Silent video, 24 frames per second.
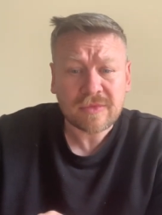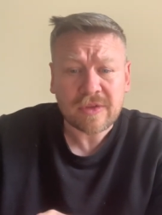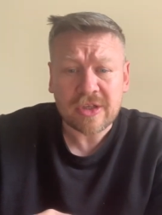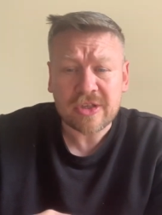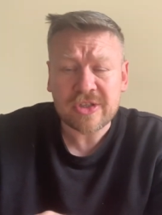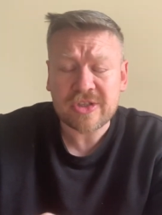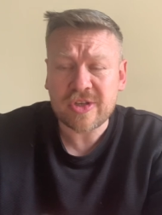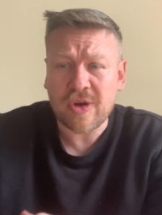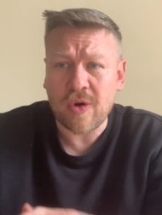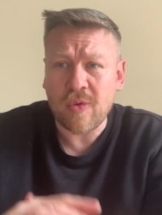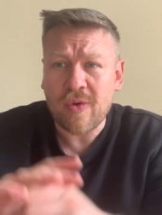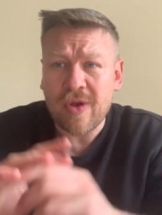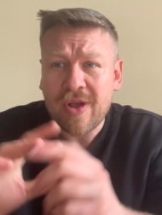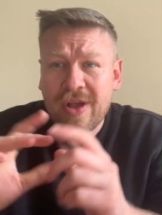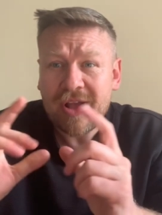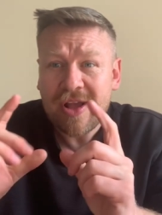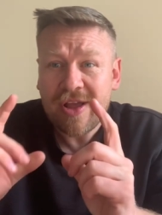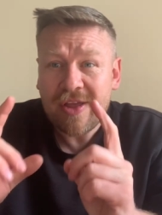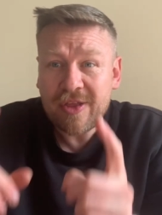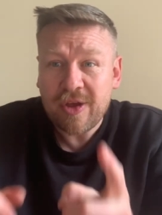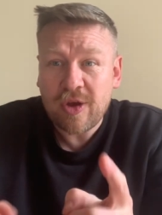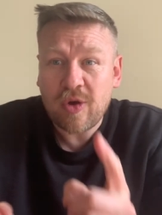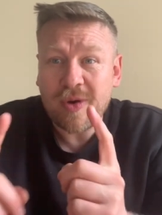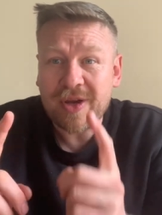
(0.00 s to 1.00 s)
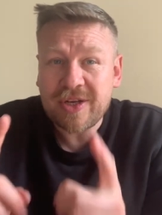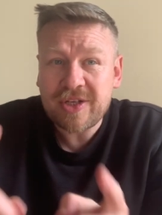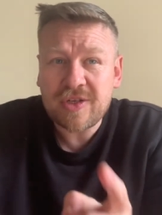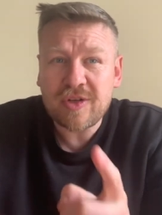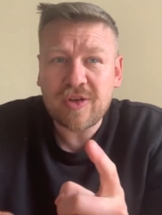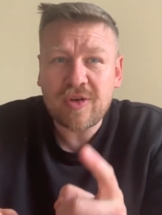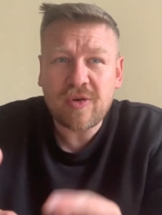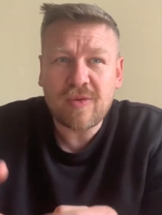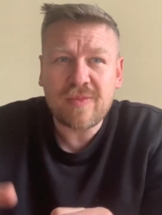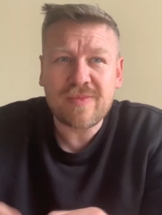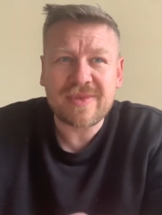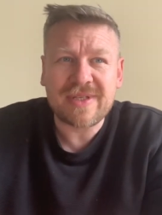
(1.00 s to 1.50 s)
So the question
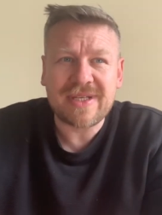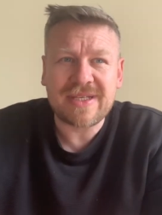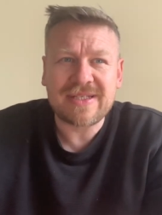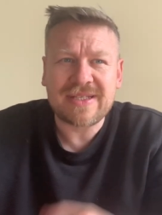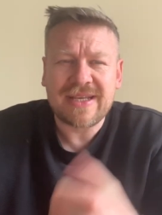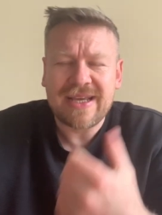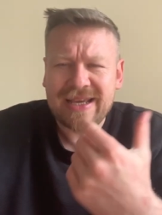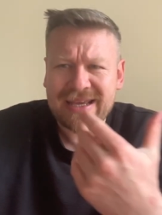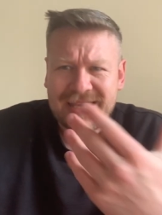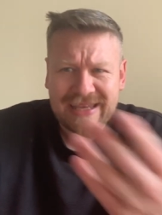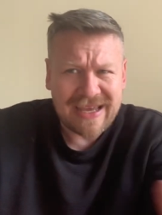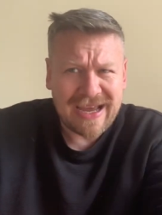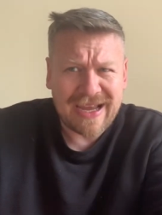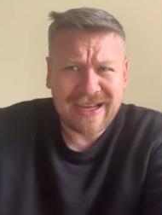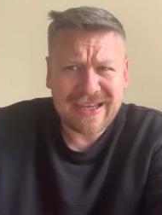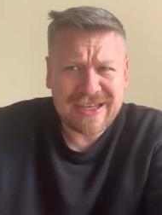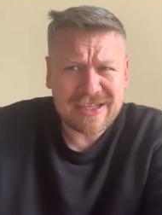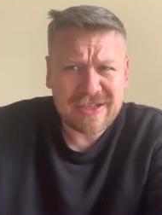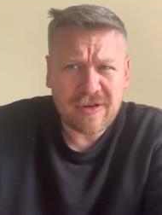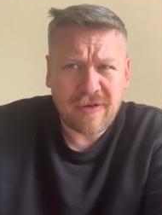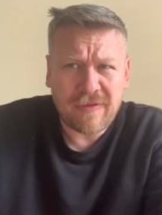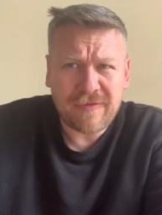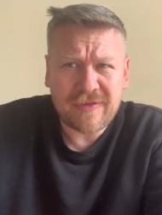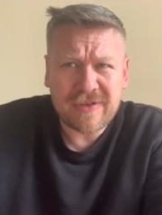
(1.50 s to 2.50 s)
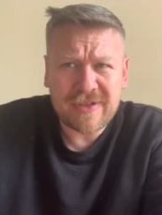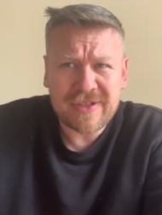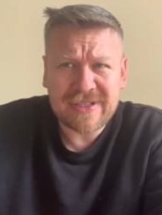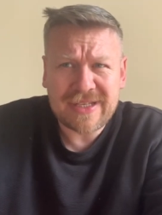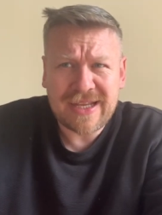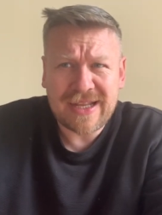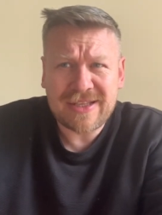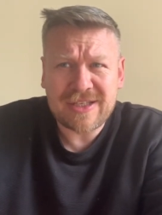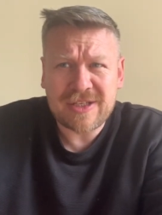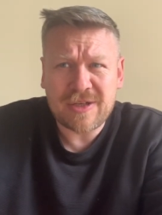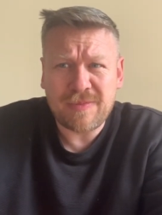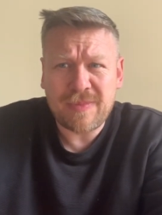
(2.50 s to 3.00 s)
comes is, yang is often
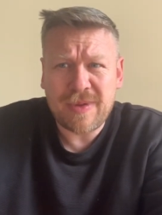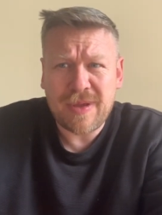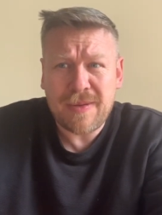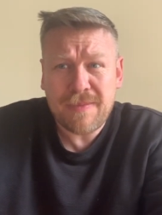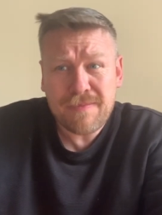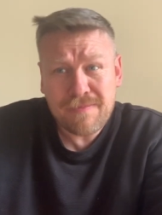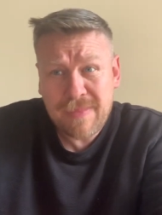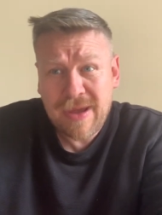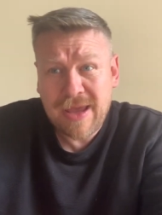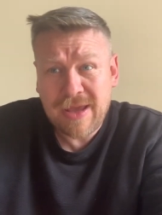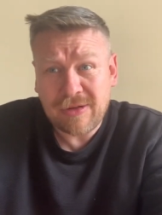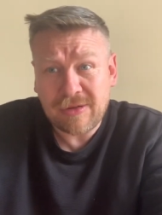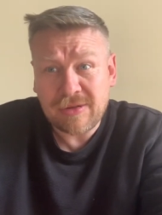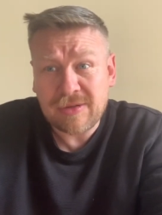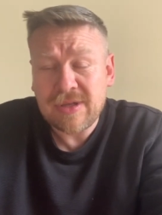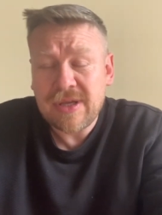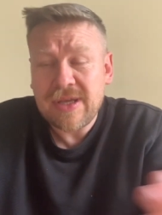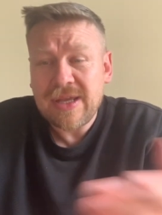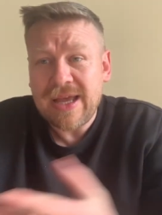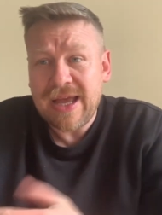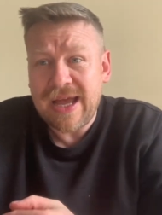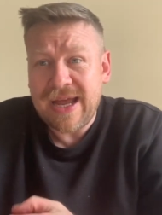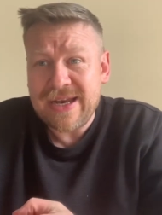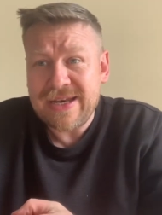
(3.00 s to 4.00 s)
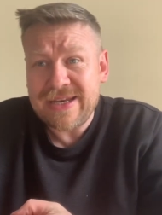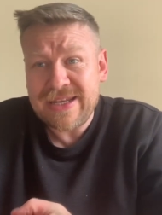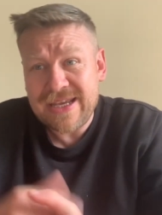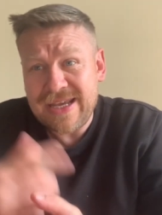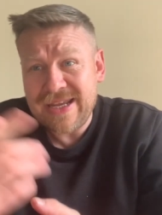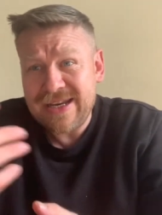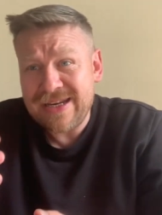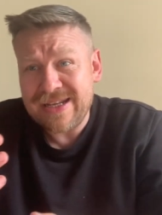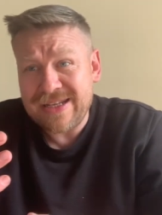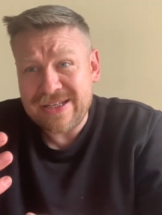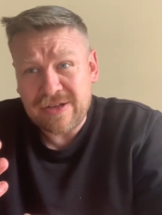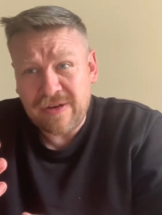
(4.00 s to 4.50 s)
said to be male and
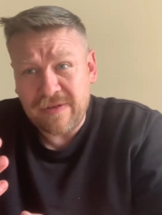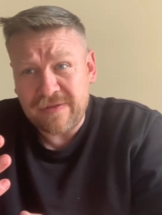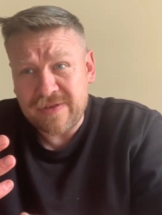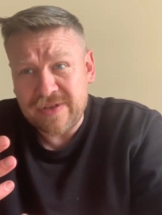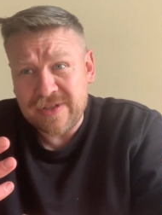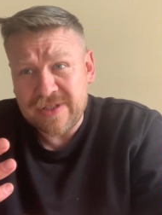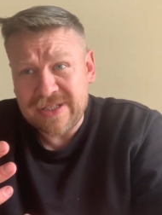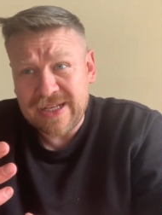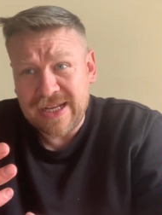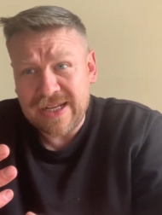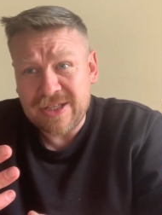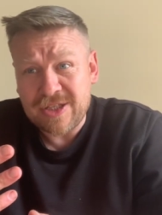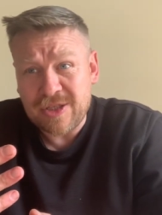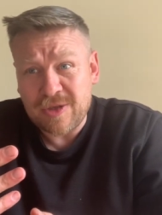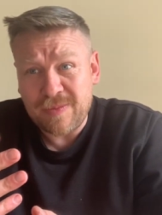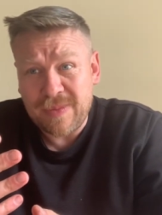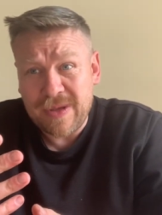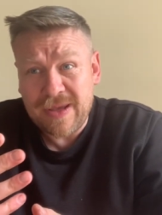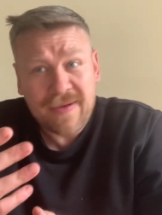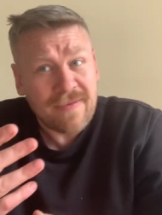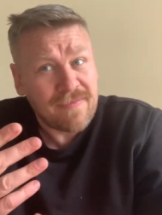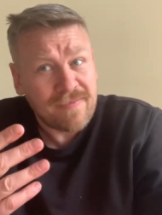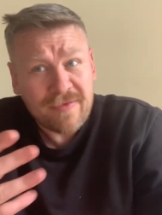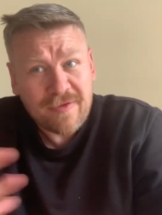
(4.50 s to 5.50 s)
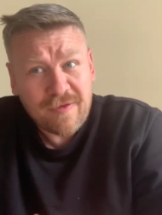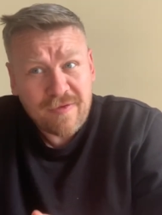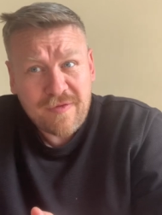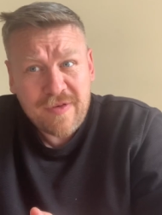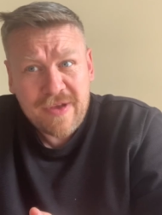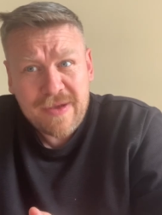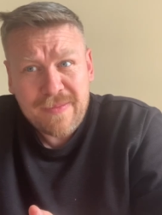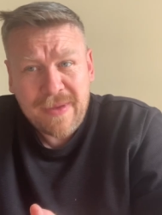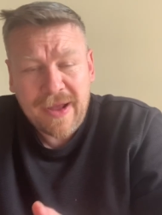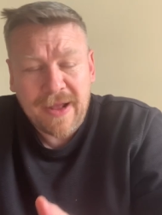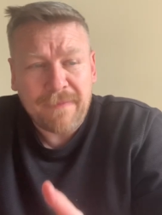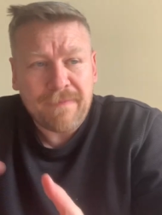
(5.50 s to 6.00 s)
yin is often said to be
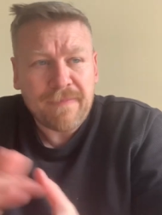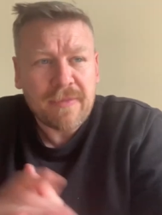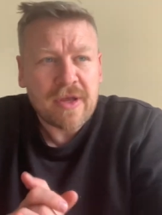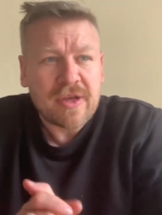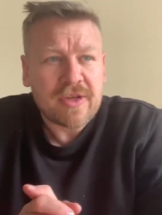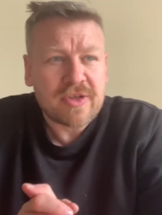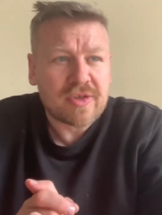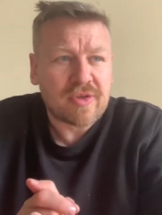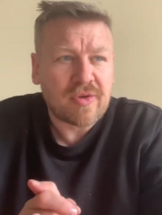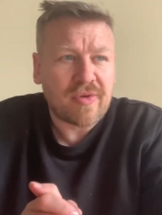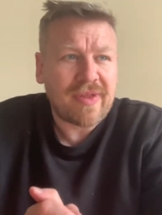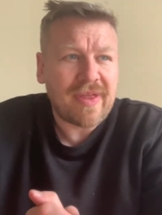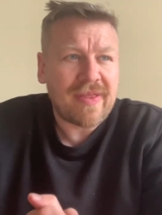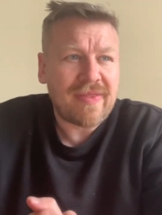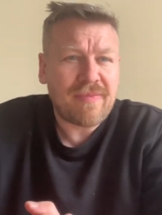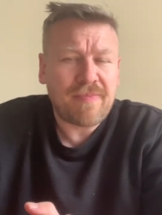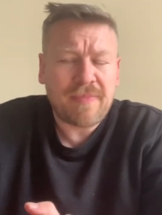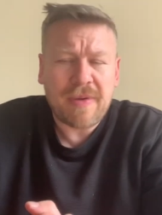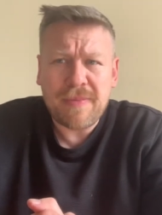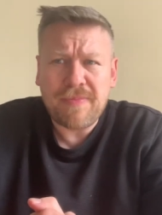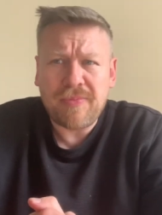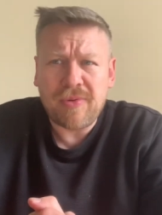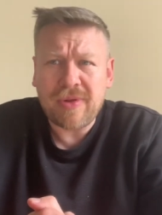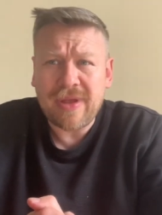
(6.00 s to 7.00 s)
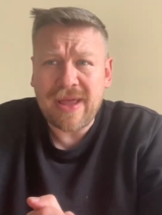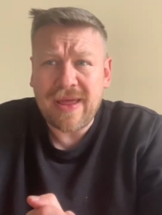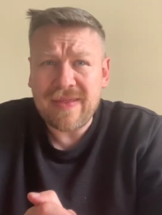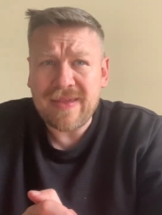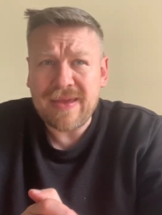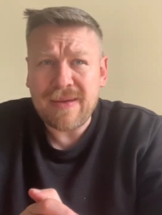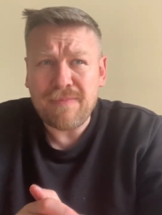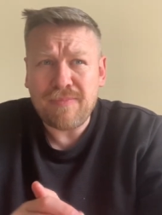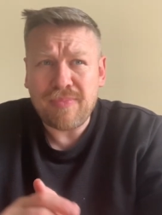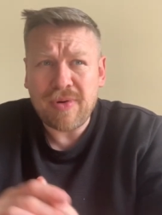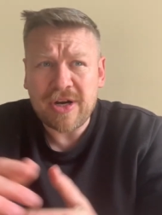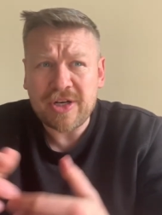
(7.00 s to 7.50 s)
female. So then people get the
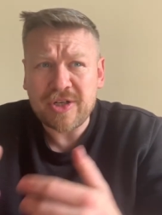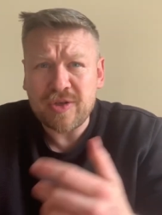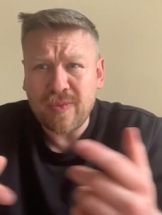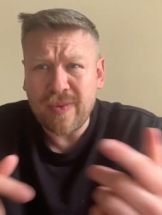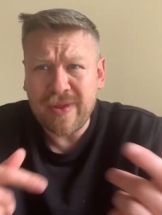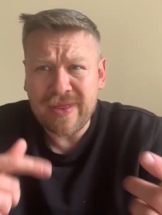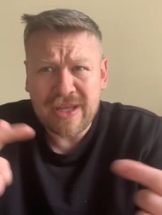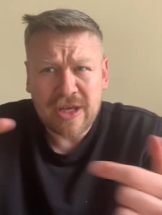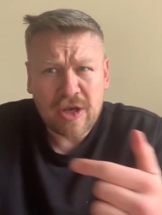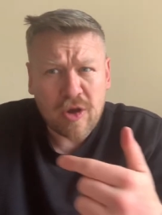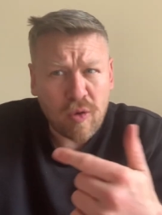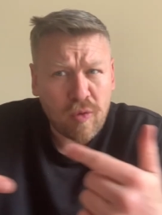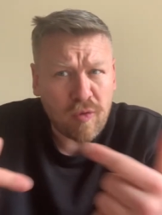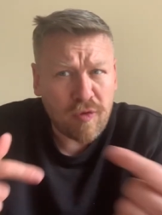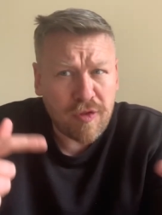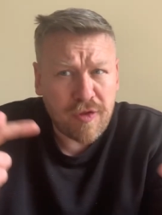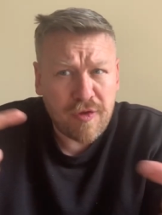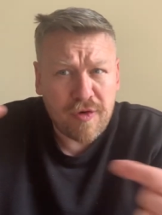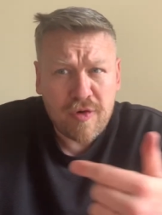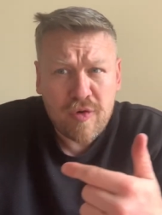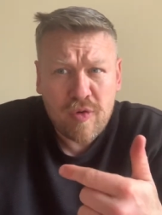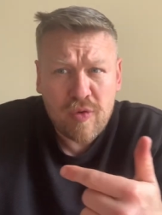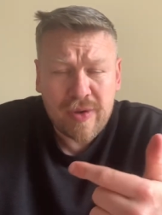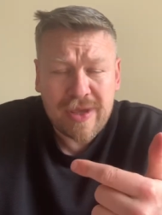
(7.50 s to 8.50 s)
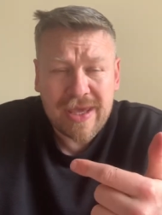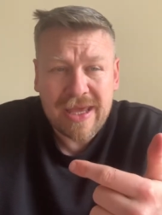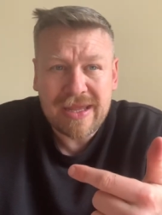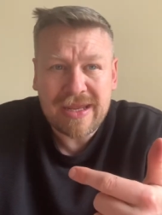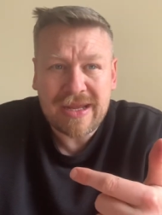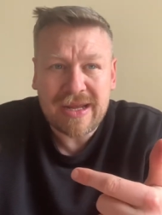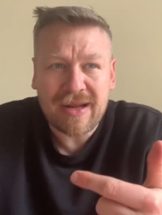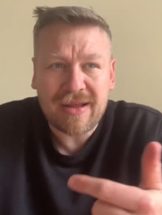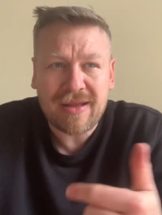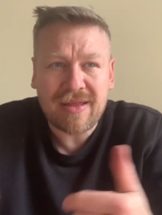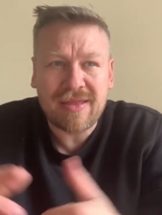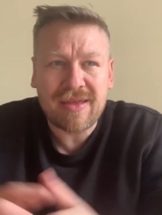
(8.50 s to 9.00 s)
impression when they go through yin
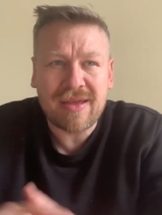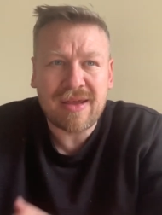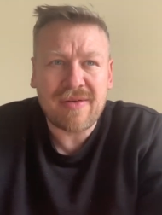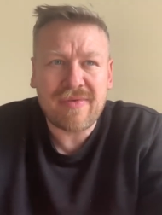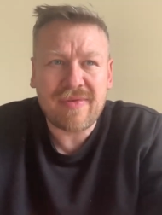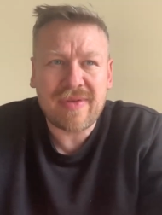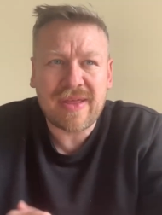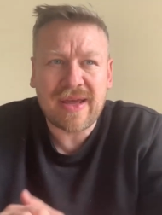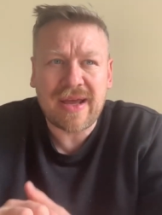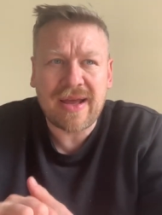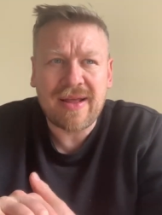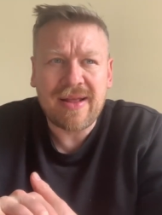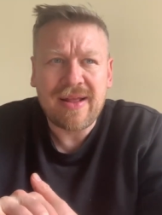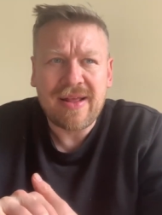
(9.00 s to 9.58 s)
yang theory that